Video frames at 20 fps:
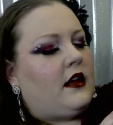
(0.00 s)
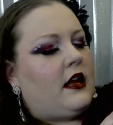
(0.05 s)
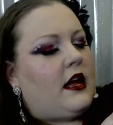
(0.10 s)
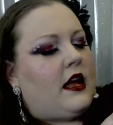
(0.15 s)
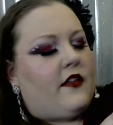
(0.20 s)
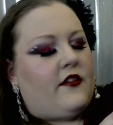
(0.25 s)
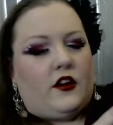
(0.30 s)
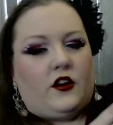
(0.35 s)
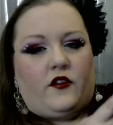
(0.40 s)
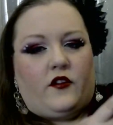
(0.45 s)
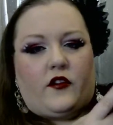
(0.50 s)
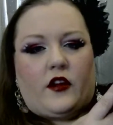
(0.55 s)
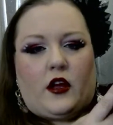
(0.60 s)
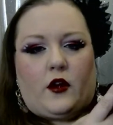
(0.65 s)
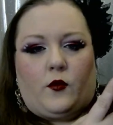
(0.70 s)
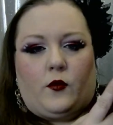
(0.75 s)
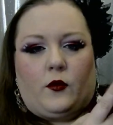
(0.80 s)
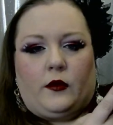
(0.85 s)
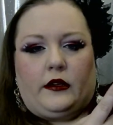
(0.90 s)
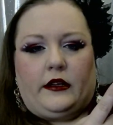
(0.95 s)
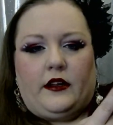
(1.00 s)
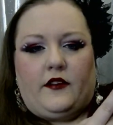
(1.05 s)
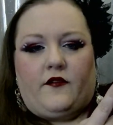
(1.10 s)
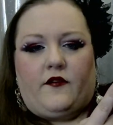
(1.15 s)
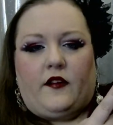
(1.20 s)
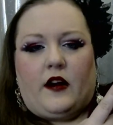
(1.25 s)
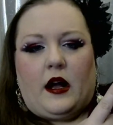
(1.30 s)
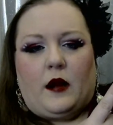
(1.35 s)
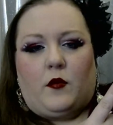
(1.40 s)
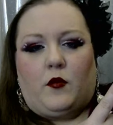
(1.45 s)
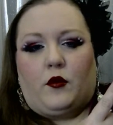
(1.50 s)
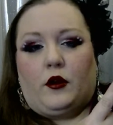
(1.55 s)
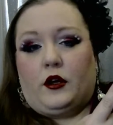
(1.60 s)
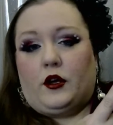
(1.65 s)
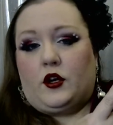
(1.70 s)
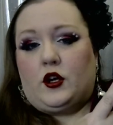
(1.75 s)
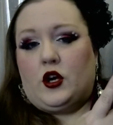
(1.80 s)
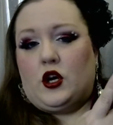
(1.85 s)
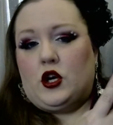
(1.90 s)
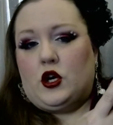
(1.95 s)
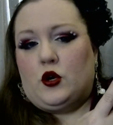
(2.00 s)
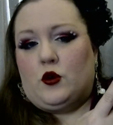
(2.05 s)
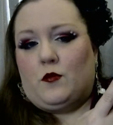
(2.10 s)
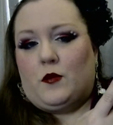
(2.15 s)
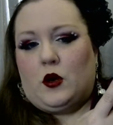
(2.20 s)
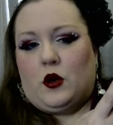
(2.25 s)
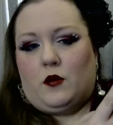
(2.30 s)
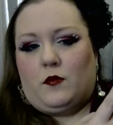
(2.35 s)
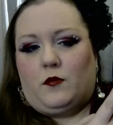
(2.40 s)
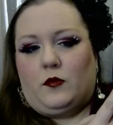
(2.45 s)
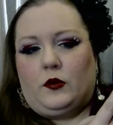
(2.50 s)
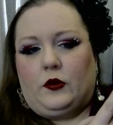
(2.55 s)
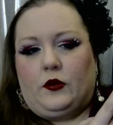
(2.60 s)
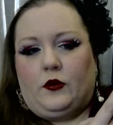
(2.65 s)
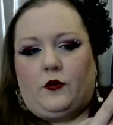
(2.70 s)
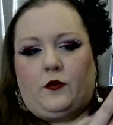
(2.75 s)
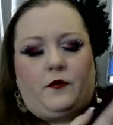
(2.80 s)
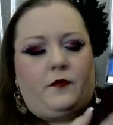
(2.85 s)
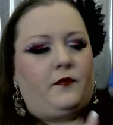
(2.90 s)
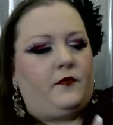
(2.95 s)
And then you've got a really vibrant cobalt blue.